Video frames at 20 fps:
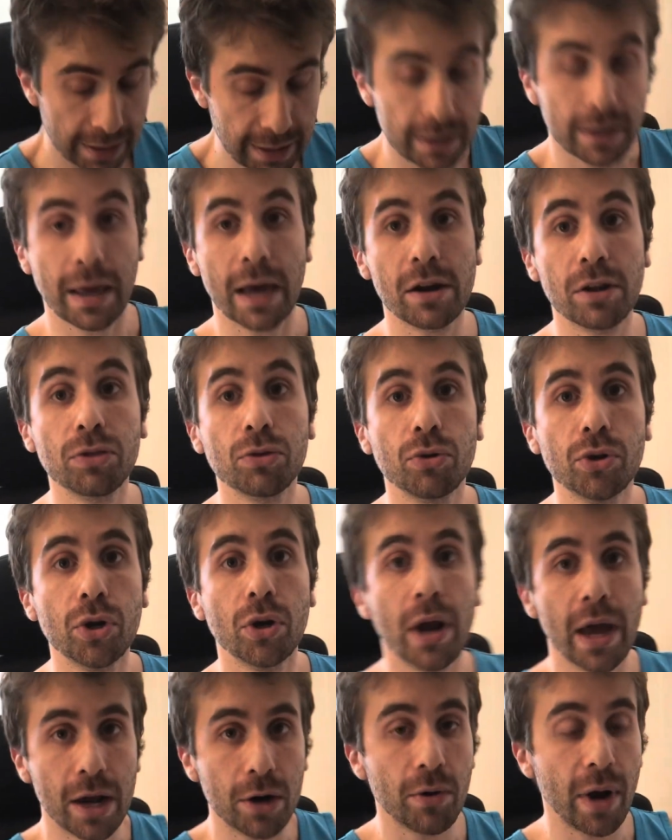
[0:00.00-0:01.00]
Get it through
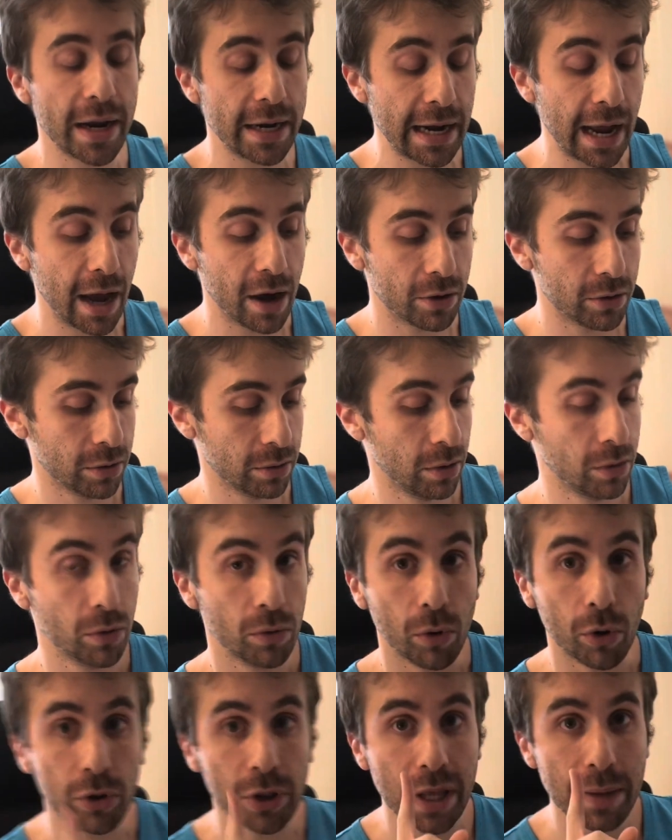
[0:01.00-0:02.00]
your head right now.
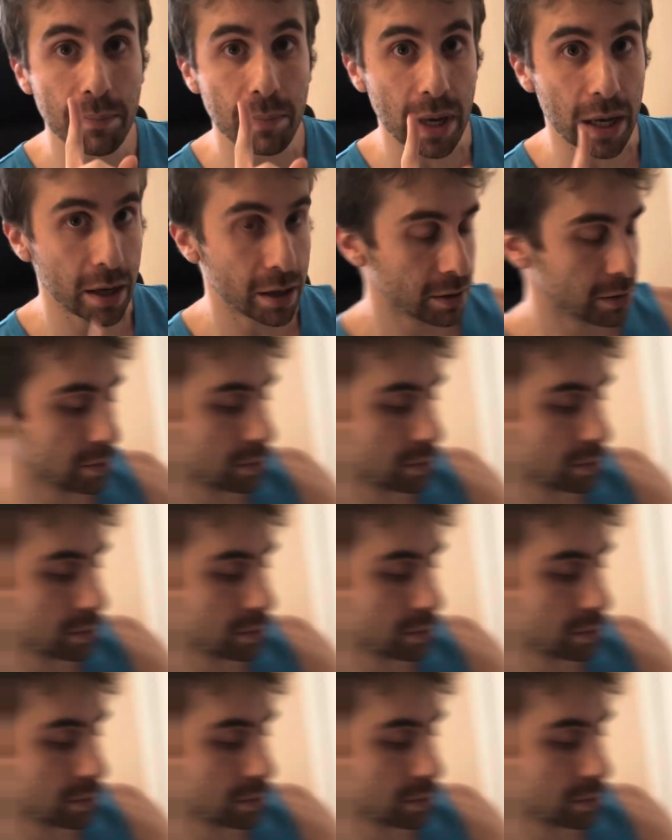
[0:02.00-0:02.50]
Only me.